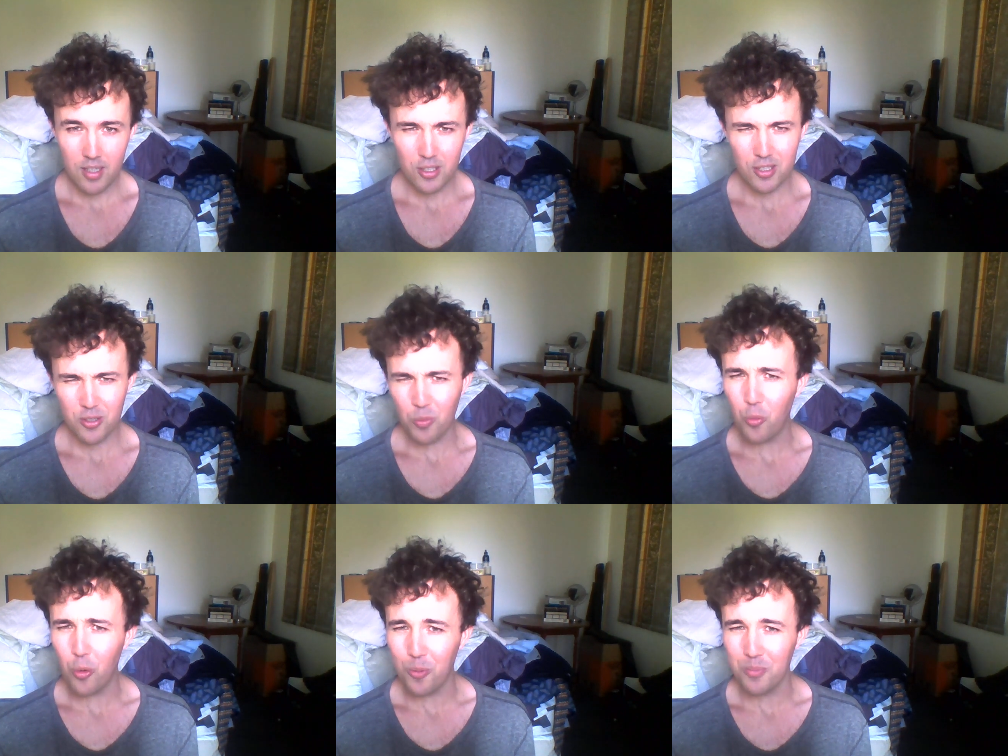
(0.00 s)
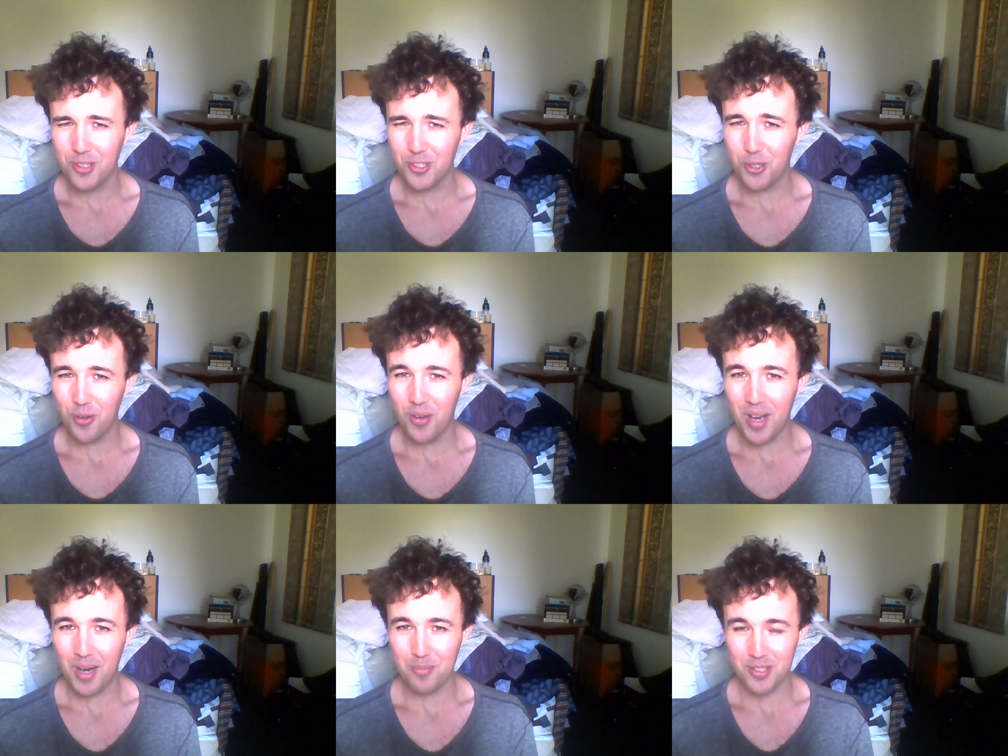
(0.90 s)
just to warm the student
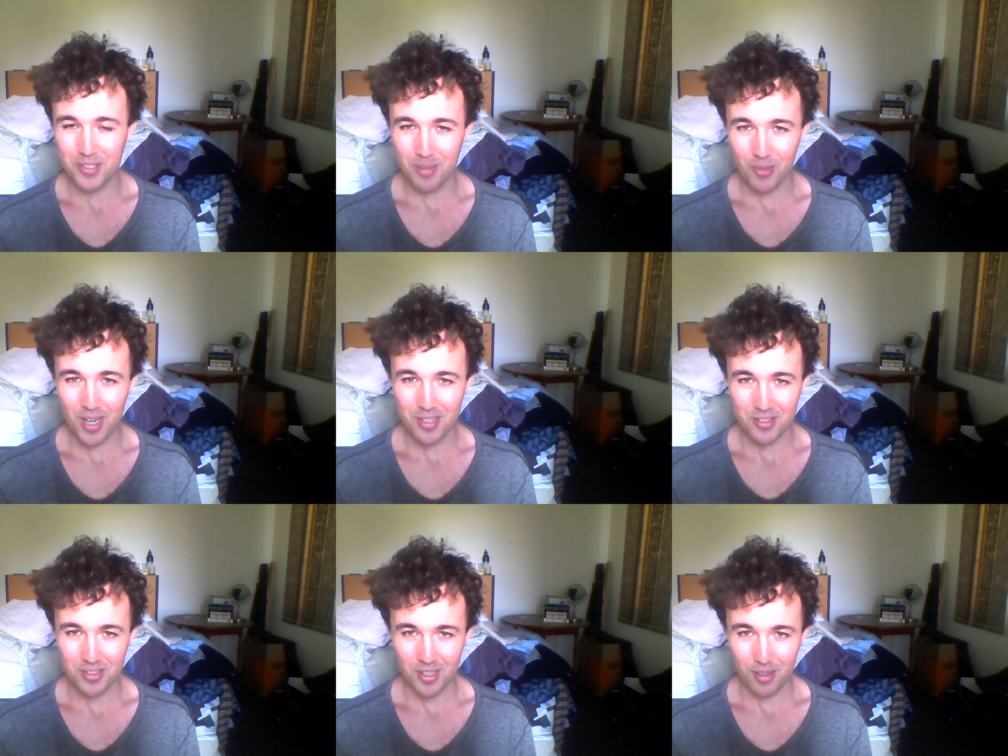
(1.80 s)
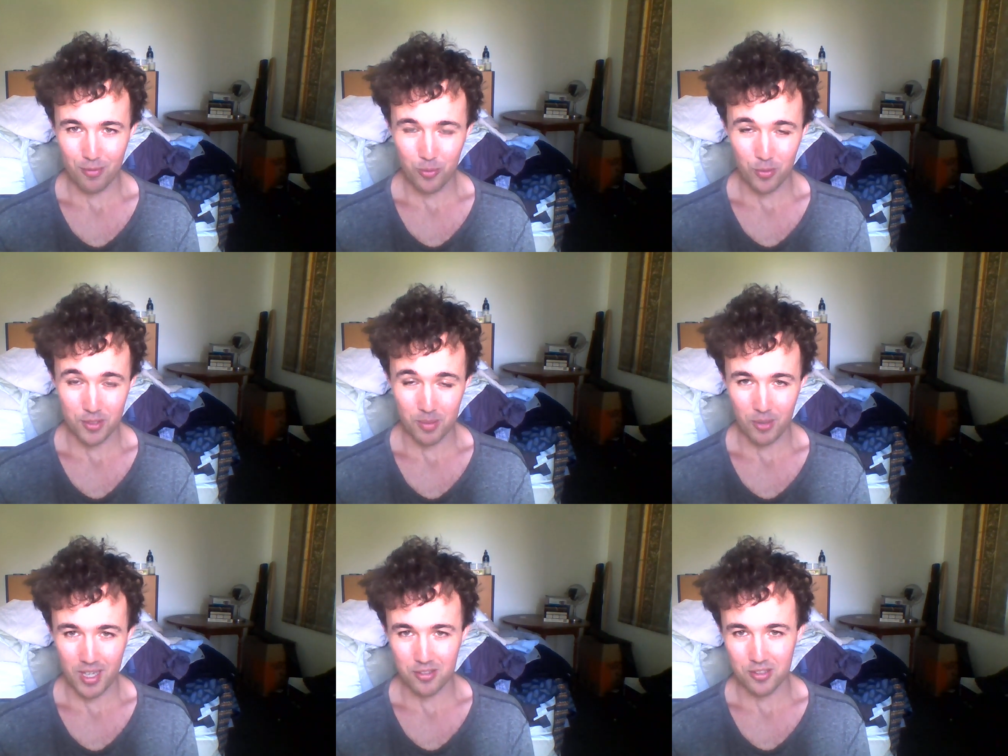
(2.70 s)
up to some lighter stuff, with some
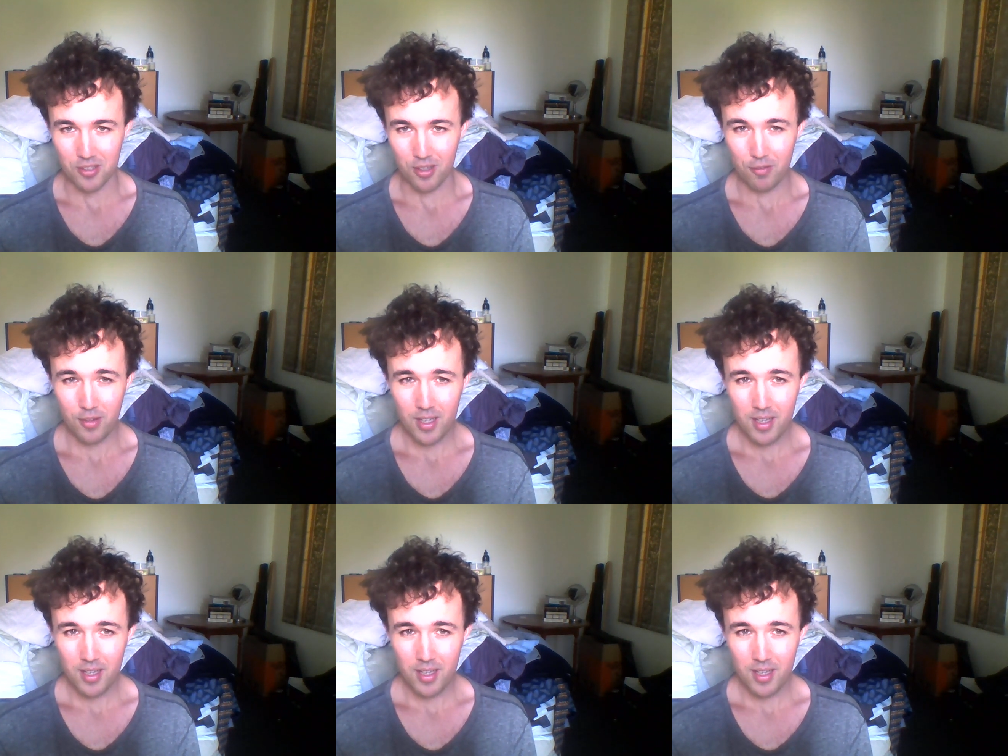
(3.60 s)
lighter stuff.